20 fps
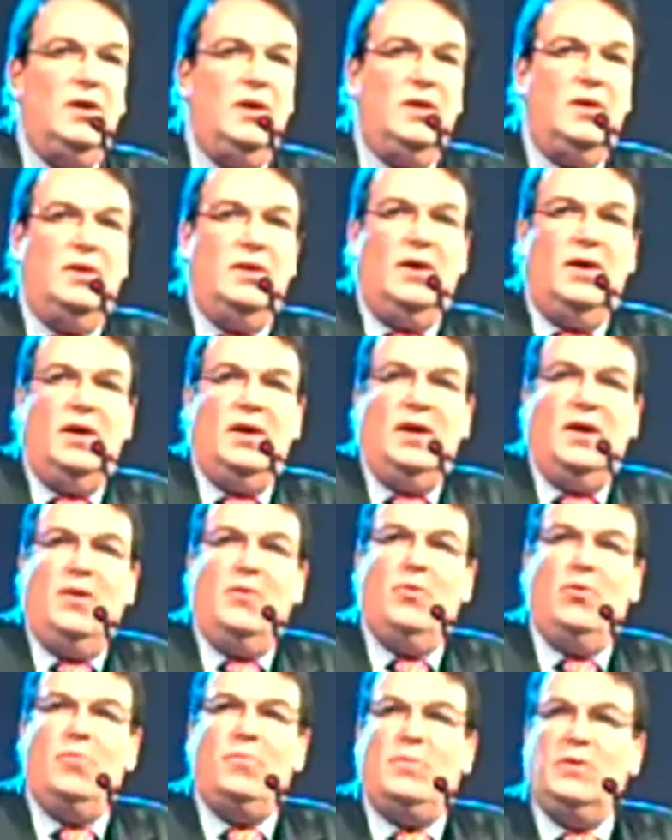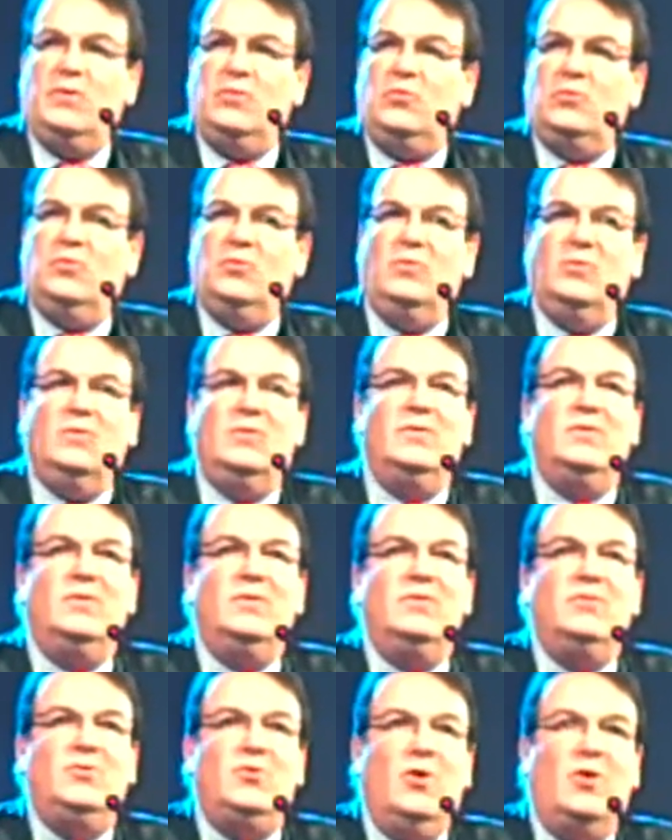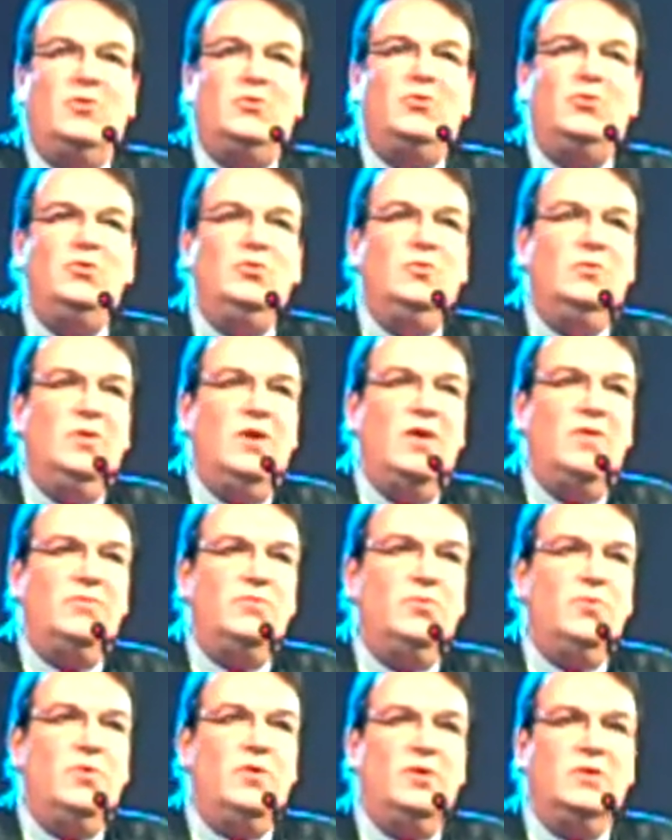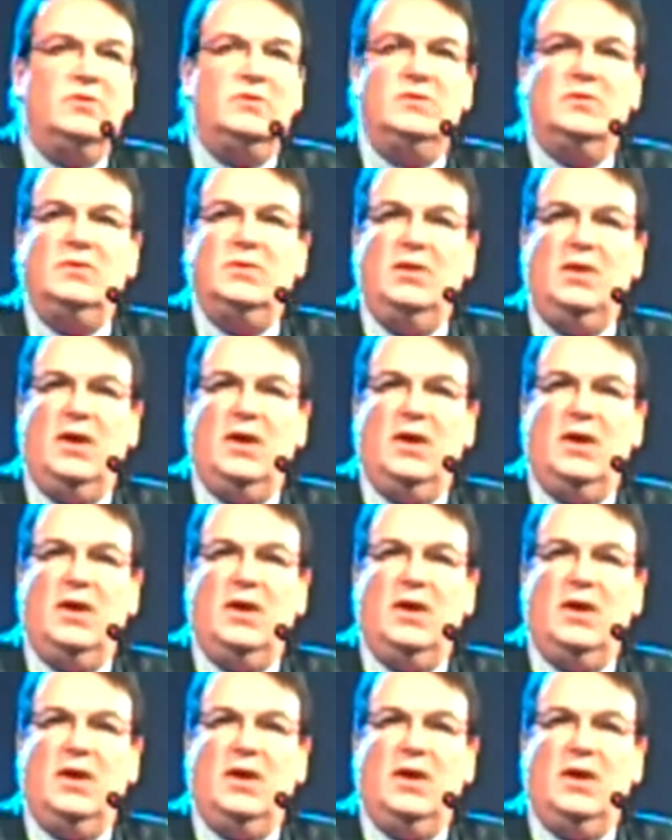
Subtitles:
and I am open to talk to you afterwards.